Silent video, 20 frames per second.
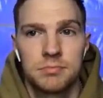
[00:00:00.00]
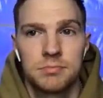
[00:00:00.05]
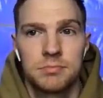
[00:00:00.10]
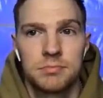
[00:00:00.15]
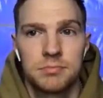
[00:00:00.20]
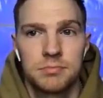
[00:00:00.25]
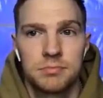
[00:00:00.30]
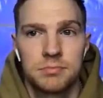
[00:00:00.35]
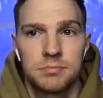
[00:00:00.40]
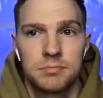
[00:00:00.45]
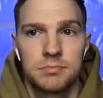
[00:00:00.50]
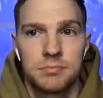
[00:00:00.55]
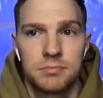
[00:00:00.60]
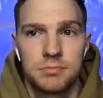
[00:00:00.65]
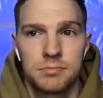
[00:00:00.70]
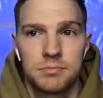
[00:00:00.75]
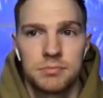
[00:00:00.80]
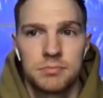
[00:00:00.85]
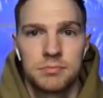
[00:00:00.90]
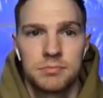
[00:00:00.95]

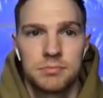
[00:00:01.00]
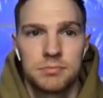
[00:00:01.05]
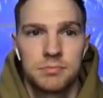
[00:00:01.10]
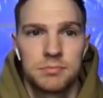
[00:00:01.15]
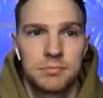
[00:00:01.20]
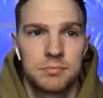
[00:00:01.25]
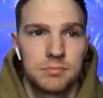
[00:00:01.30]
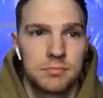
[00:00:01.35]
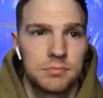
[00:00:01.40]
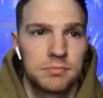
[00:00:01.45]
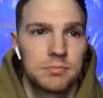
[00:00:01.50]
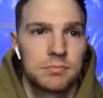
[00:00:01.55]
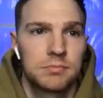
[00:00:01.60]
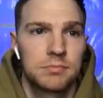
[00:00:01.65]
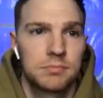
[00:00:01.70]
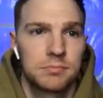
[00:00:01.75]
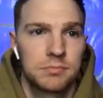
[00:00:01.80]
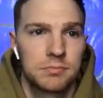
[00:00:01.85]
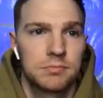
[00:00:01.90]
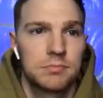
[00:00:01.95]

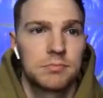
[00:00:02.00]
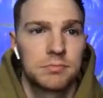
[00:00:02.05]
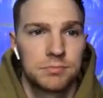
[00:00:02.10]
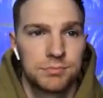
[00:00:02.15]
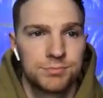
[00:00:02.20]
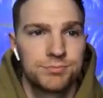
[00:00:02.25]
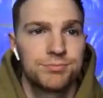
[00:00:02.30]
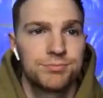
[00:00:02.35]
This person isn't speaking.